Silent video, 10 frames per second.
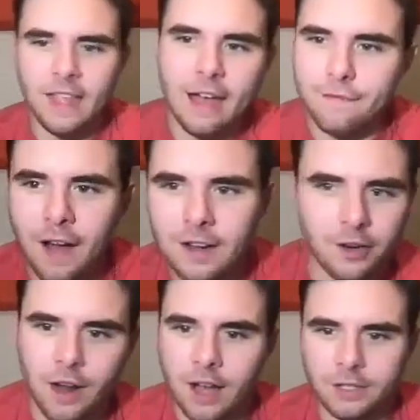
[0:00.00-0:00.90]
and that fight
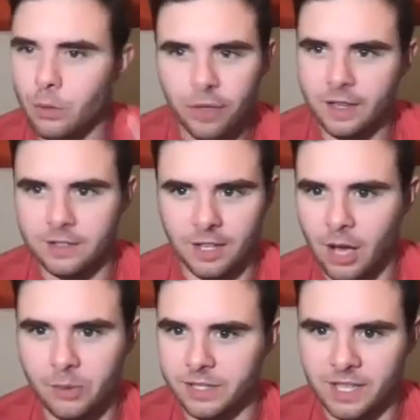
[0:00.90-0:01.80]
are not two things that
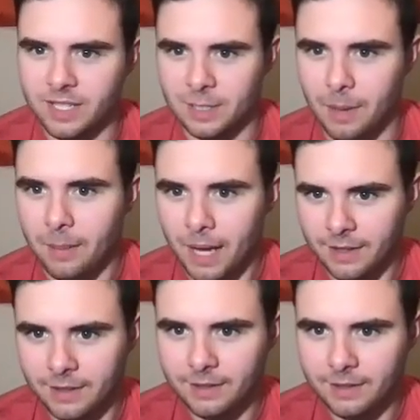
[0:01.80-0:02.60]
coexist in my mind.